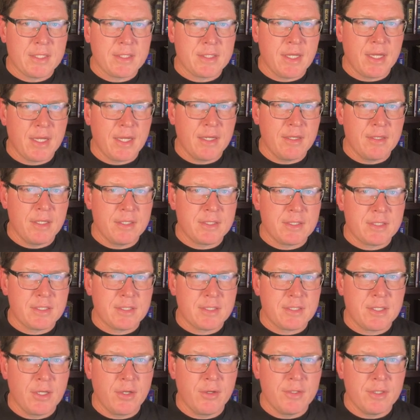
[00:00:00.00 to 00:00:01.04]
that it's
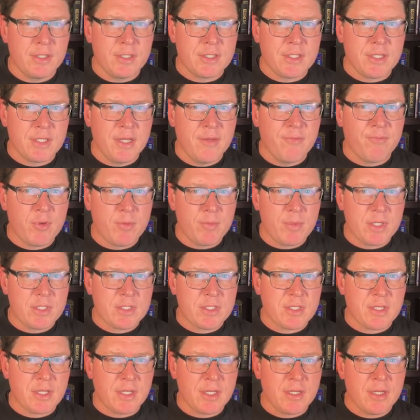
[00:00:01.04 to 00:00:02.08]
still in its
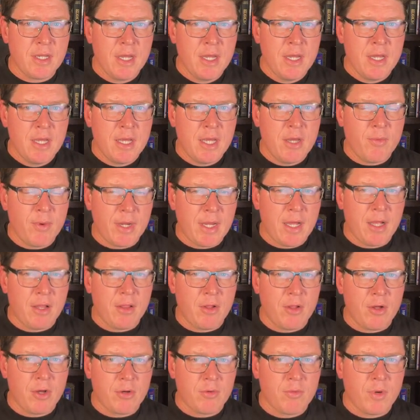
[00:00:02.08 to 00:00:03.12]
infancy and we got a
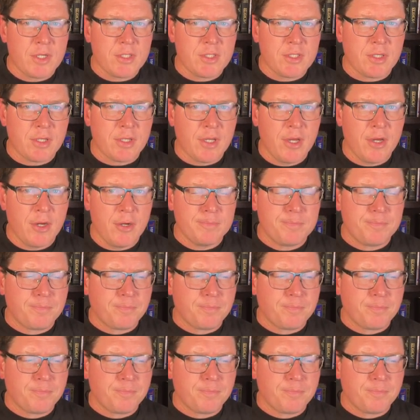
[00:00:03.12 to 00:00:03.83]
long ways to go.